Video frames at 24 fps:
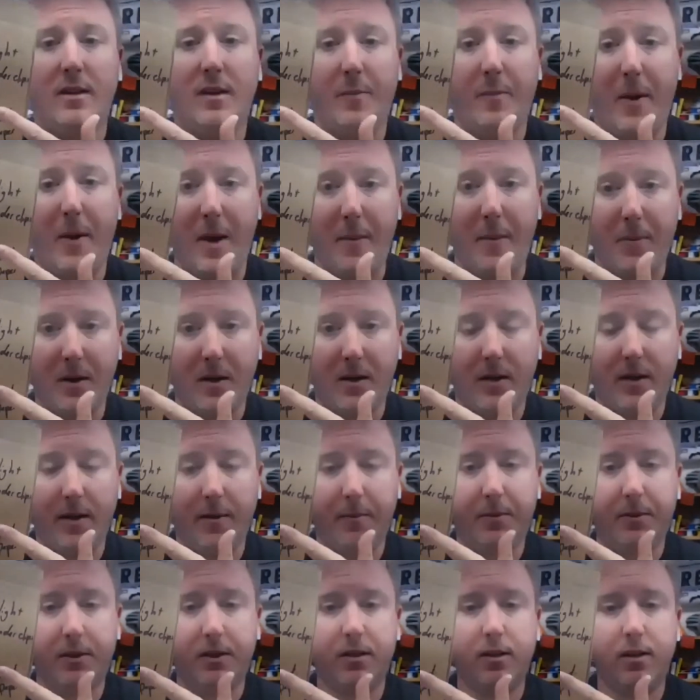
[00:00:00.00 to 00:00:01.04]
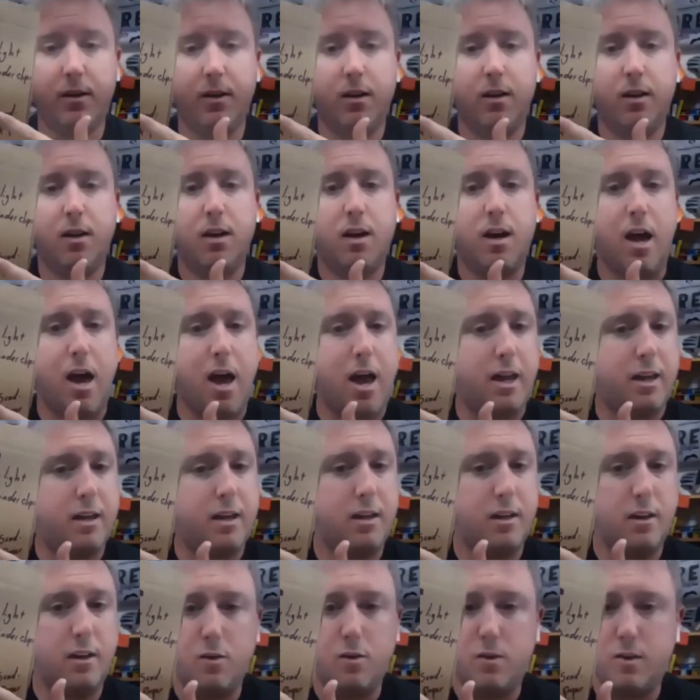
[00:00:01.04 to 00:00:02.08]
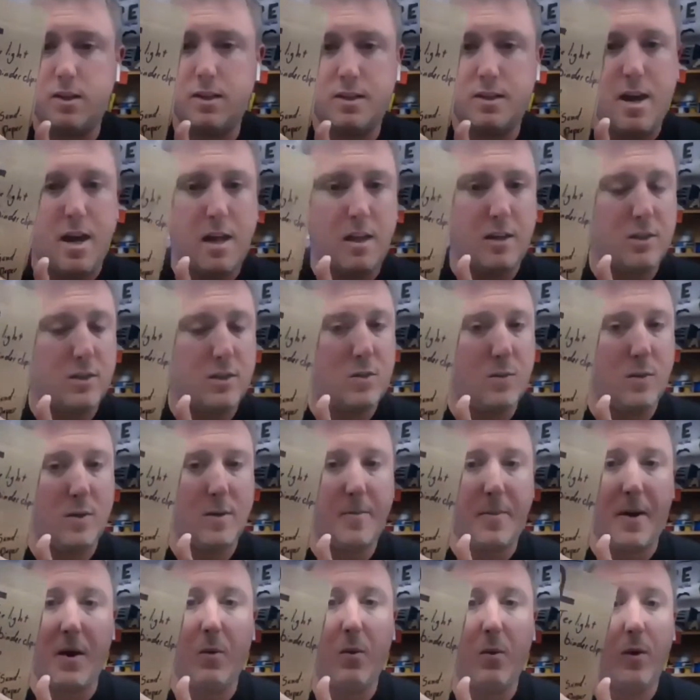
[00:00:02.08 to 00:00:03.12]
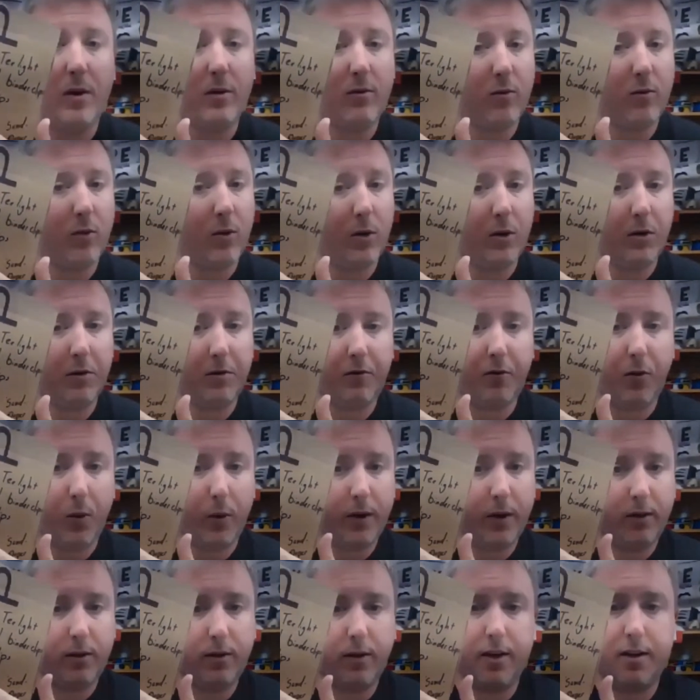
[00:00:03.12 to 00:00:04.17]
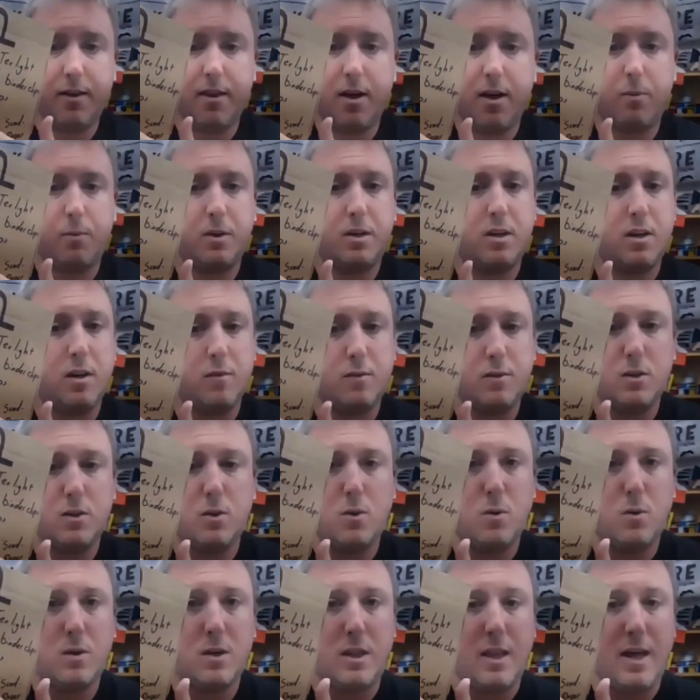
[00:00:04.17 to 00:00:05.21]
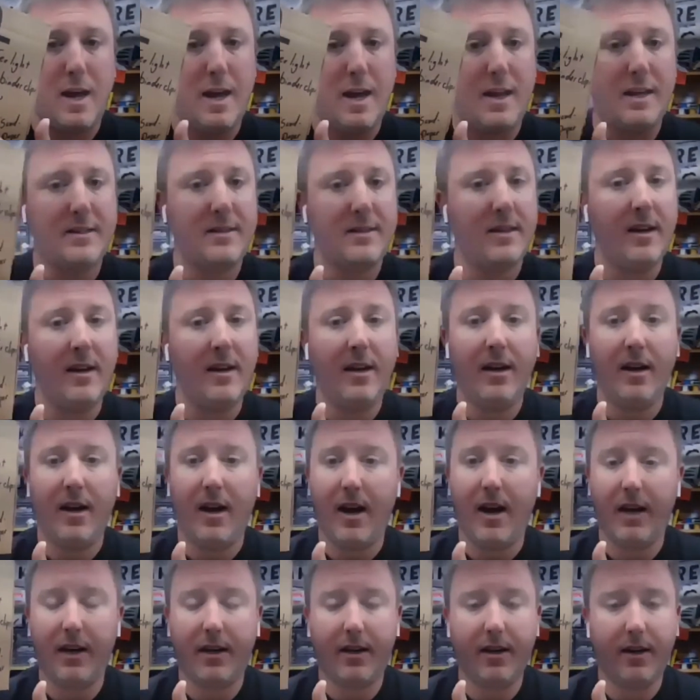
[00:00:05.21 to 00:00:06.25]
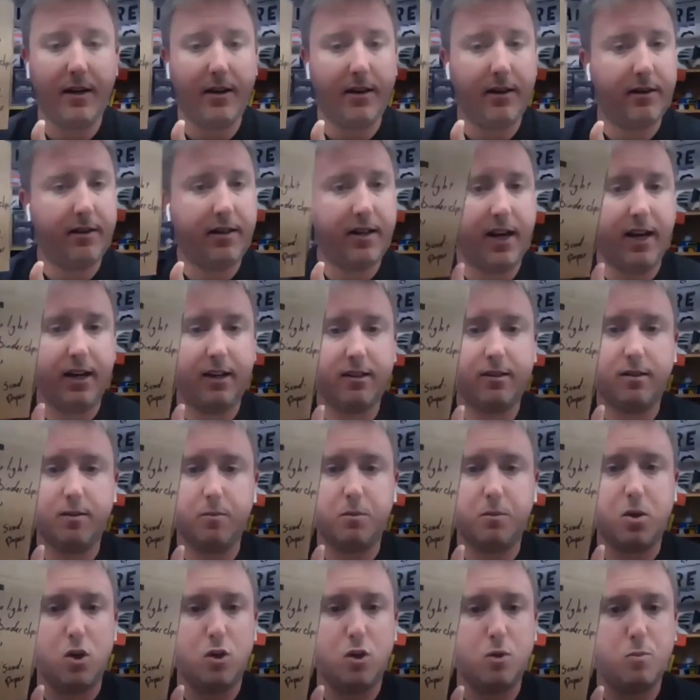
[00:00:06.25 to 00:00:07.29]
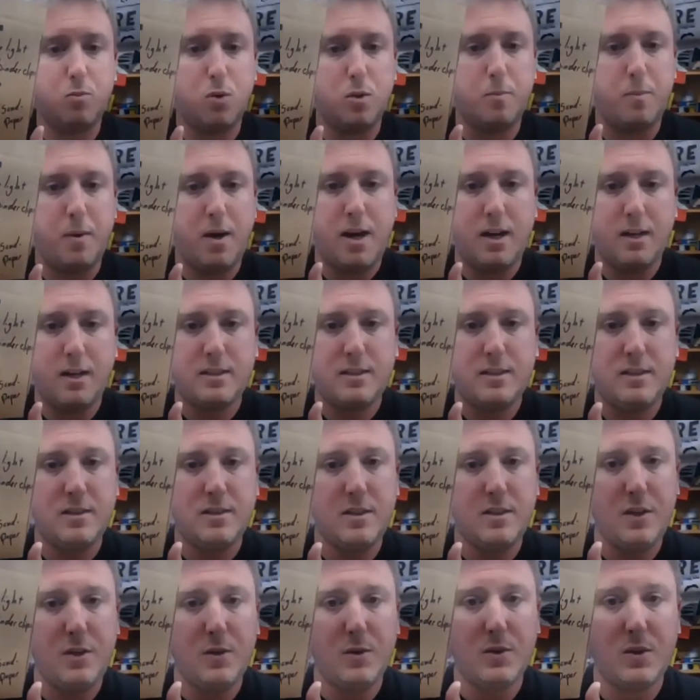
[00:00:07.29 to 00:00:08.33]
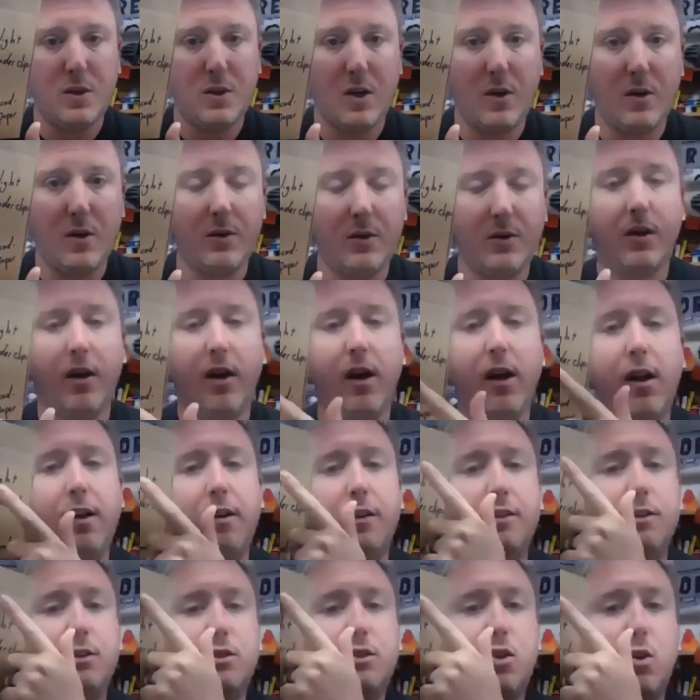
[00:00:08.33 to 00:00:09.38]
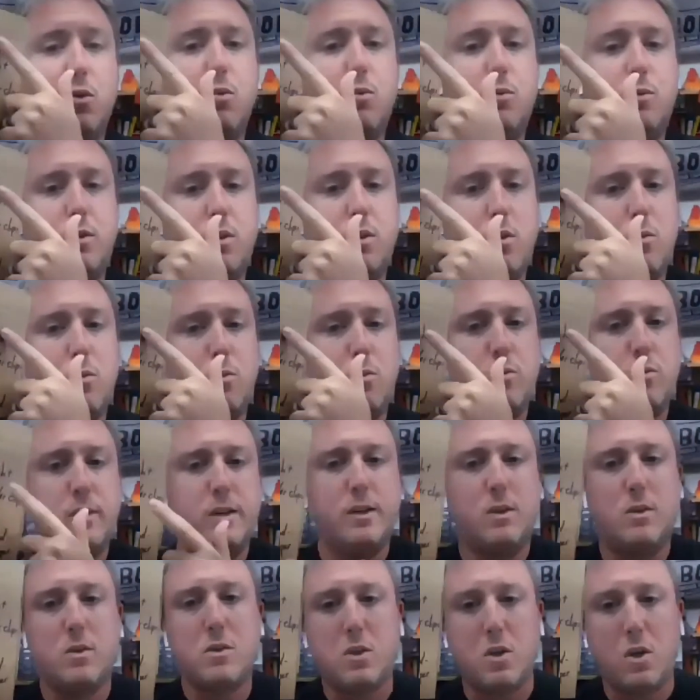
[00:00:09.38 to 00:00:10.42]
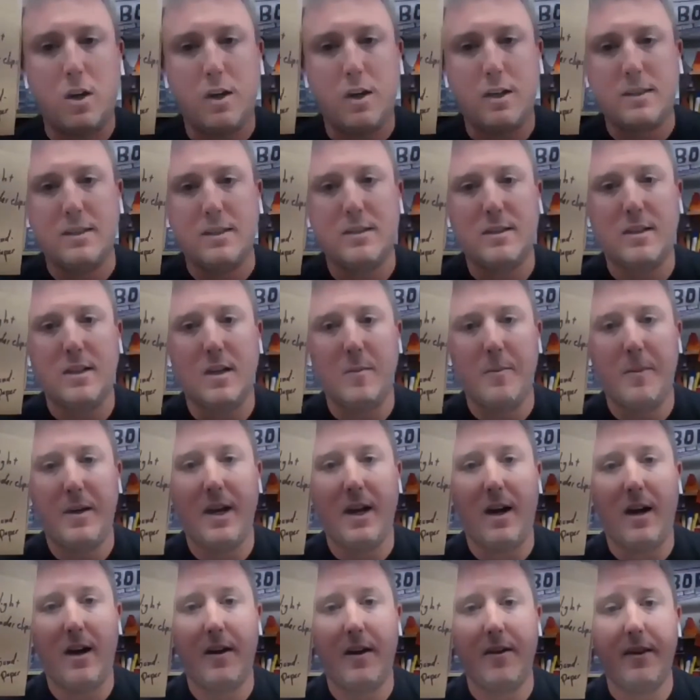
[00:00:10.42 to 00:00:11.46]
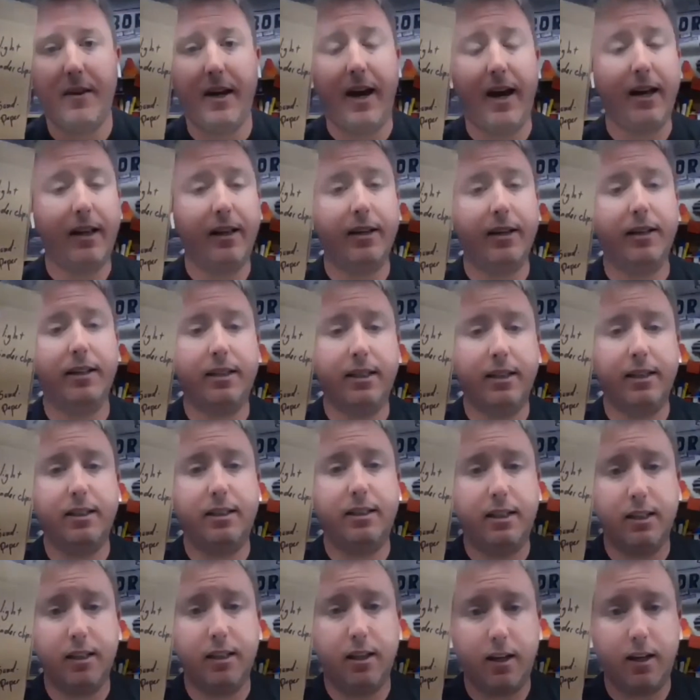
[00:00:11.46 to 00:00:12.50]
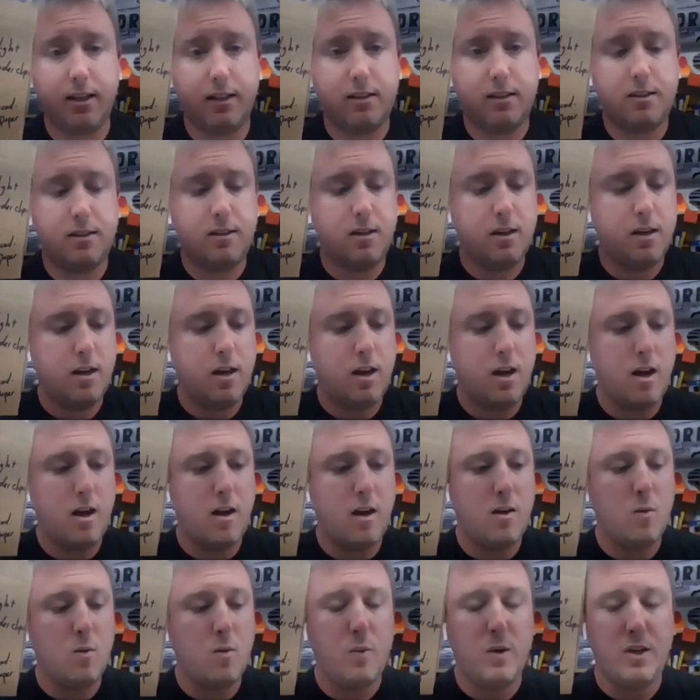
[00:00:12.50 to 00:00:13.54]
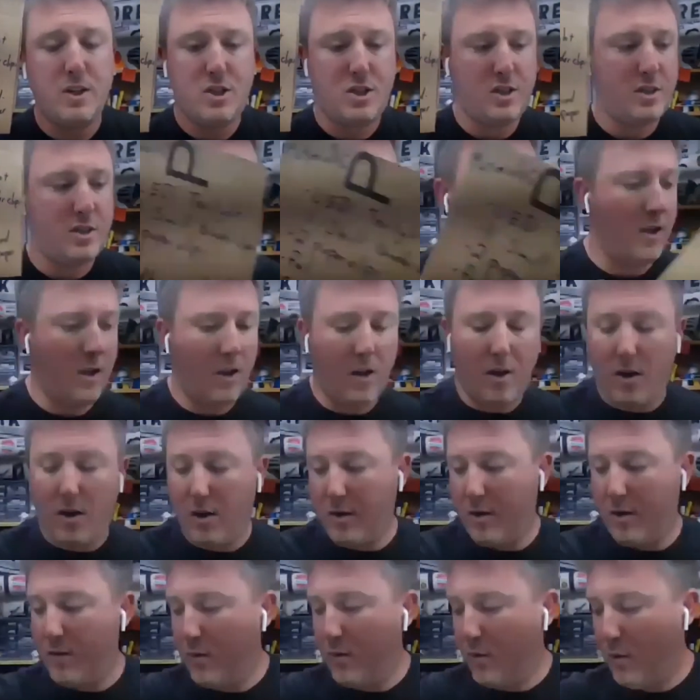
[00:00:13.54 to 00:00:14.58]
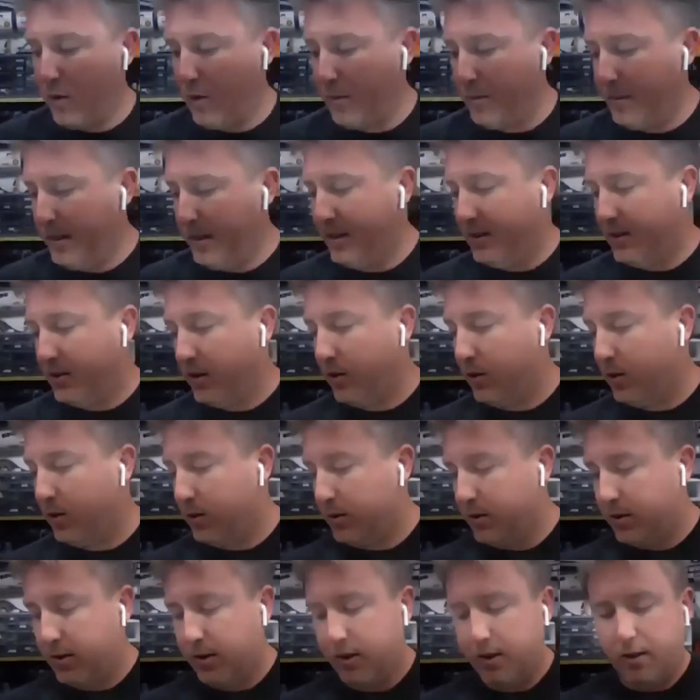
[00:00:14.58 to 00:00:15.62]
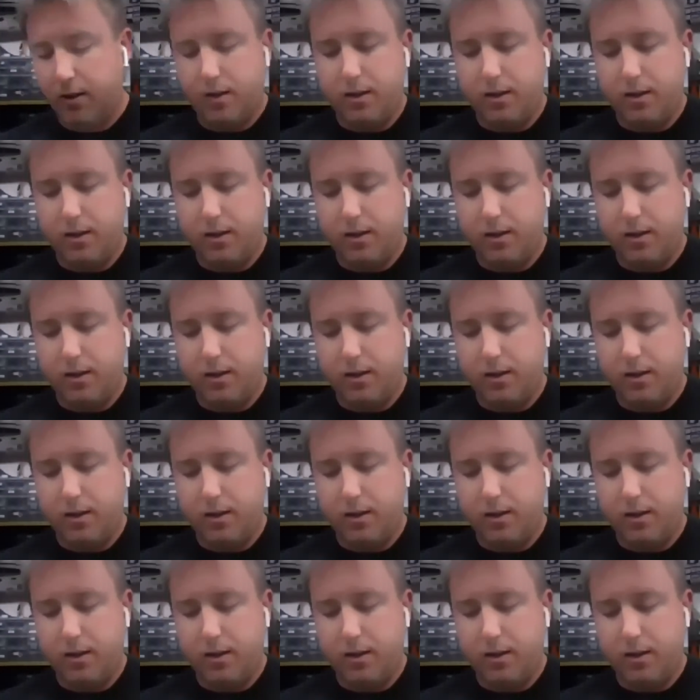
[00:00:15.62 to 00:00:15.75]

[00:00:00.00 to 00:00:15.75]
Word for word: the paper clips. I can go to the dollar store and buy one roll of foil, and that would cover the whole class. I could take some cardboard boxes and use those. So the real cost is going to be on the LED tea lights, uh, which are normally sold